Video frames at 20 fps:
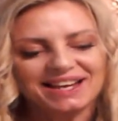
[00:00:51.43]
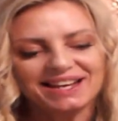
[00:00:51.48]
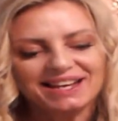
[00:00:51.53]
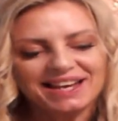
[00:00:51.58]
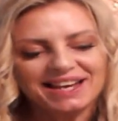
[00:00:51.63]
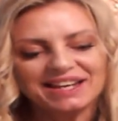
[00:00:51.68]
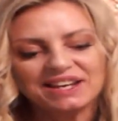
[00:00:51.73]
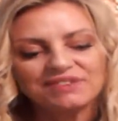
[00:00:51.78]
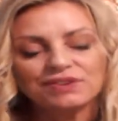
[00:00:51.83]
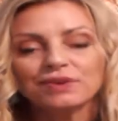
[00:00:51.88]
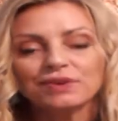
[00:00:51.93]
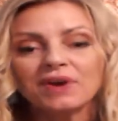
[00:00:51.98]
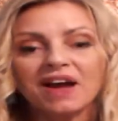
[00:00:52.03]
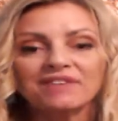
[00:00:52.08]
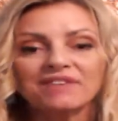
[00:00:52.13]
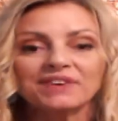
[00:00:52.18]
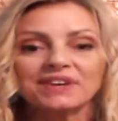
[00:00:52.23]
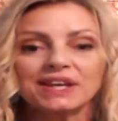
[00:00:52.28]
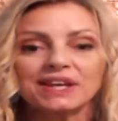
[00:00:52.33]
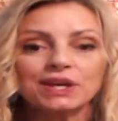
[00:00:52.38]
And if you
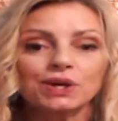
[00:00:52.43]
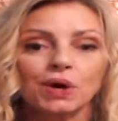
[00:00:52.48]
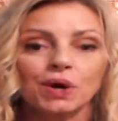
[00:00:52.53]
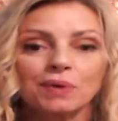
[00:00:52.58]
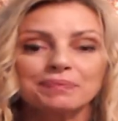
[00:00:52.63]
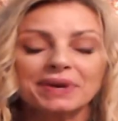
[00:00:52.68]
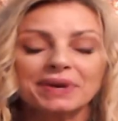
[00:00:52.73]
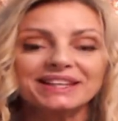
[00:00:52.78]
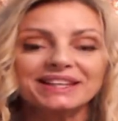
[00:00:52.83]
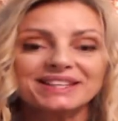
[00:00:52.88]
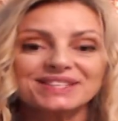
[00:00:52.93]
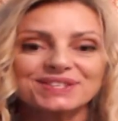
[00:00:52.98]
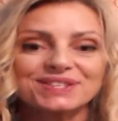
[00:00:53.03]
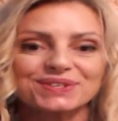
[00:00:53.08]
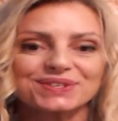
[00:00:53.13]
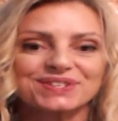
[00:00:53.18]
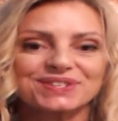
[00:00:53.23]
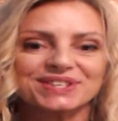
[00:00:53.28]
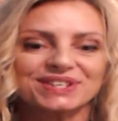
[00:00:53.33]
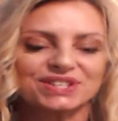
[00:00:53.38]
have any comments
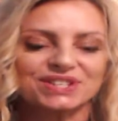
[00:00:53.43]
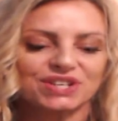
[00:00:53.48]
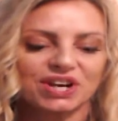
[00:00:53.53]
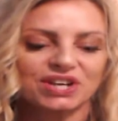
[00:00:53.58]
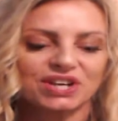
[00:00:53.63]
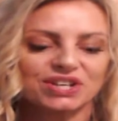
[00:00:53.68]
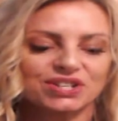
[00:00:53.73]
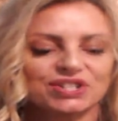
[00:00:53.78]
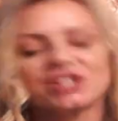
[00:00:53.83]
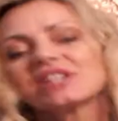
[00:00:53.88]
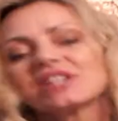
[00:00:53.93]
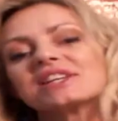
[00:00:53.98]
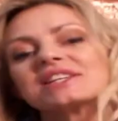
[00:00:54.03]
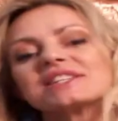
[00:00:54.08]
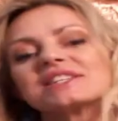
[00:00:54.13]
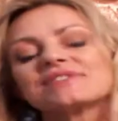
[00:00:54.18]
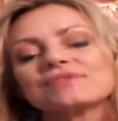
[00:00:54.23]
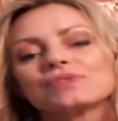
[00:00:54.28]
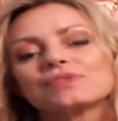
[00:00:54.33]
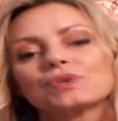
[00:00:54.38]
or
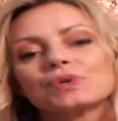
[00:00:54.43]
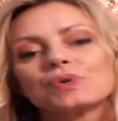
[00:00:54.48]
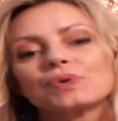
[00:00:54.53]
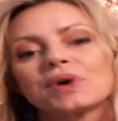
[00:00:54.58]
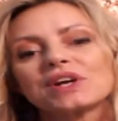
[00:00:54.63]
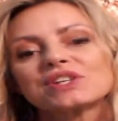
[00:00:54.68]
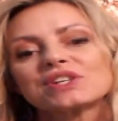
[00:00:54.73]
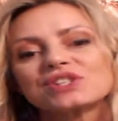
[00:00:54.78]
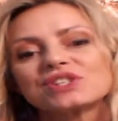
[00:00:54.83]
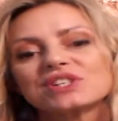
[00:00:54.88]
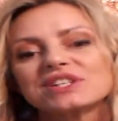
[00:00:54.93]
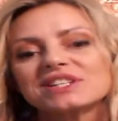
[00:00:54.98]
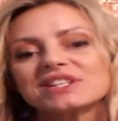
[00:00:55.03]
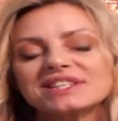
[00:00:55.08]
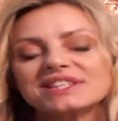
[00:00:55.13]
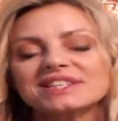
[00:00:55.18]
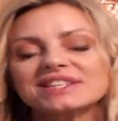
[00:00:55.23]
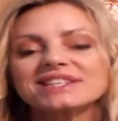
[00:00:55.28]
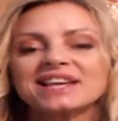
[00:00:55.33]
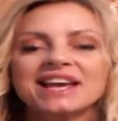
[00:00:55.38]
suggestions for
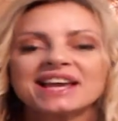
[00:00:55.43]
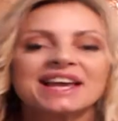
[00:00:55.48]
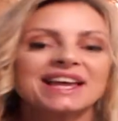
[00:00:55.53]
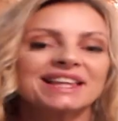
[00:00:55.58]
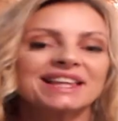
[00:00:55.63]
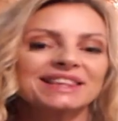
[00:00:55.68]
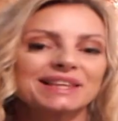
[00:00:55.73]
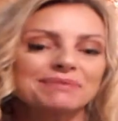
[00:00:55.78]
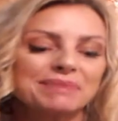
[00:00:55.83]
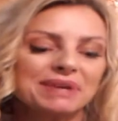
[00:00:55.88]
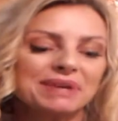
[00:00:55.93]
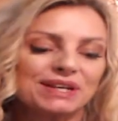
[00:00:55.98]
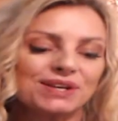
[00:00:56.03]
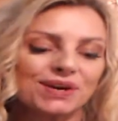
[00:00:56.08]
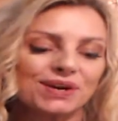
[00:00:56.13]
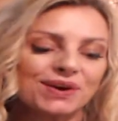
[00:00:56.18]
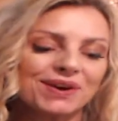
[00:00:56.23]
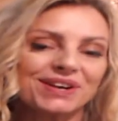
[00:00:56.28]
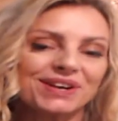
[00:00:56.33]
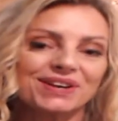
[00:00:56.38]
questions, let me
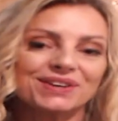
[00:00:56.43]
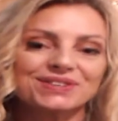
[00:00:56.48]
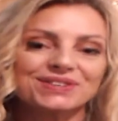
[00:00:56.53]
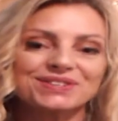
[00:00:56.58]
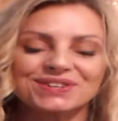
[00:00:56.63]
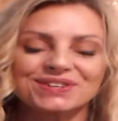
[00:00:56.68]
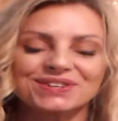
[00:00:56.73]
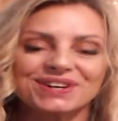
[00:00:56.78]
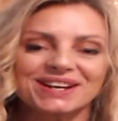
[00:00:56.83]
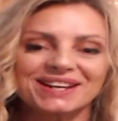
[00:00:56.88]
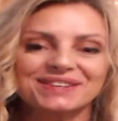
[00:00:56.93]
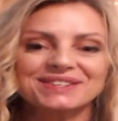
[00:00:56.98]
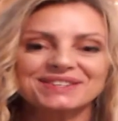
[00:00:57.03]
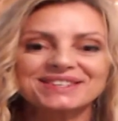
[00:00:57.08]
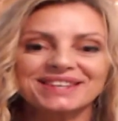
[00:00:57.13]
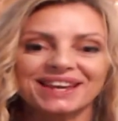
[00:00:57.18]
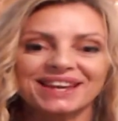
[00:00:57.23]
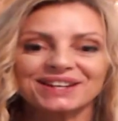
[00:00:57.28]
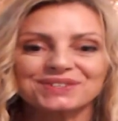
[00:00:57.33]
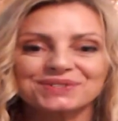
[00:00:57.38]
know and I'll try and
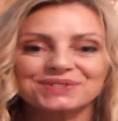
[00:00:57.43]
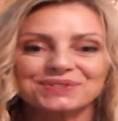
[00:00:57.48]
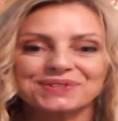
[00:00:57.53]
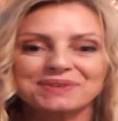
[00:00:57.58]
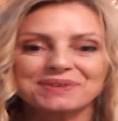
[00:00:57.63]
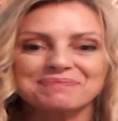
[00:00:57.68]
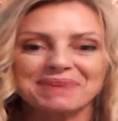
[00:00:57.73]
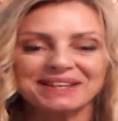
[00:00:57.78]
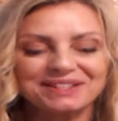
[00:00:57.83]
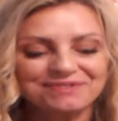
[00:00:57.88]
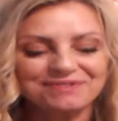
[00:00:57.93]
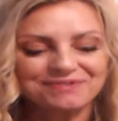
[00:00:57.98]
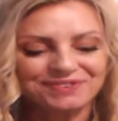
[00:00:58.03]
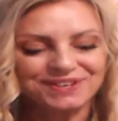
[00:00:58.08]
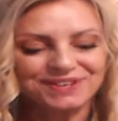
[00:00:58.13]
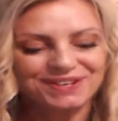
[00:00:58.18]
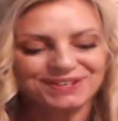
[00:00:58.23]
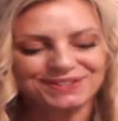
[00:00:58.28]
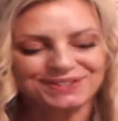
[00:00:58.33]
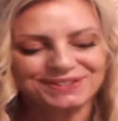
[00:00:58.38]
schedule them in for
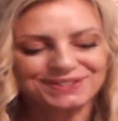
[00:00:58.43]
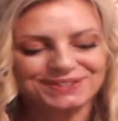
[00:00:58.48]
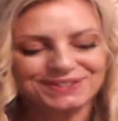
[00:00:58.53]
you.